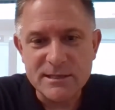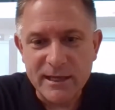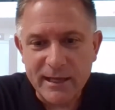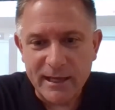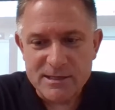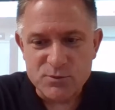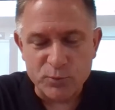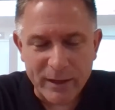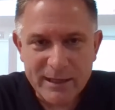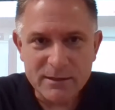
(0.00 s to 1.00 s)
today as
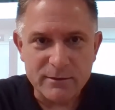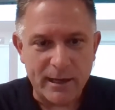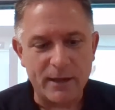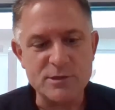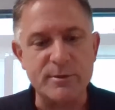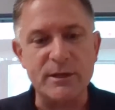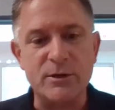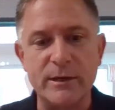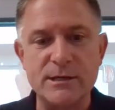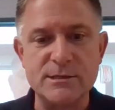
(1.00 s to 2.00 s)
regular algebra
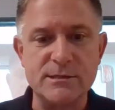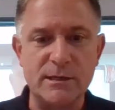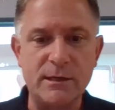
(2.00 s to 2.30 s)
equations.